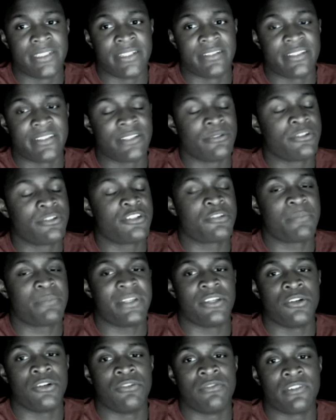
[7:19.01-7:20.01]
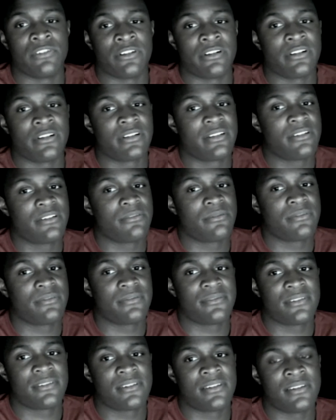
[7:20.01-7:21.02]
and it would just be over
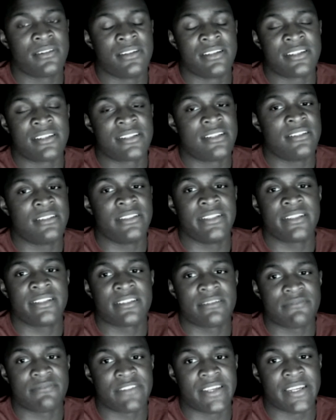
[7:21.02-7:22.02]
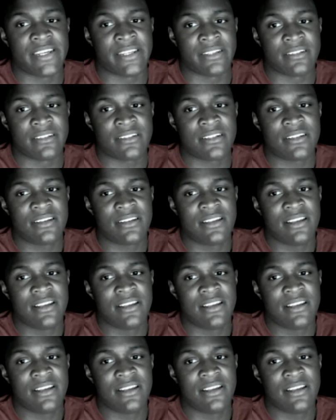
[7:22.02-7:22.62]
the silliest of things,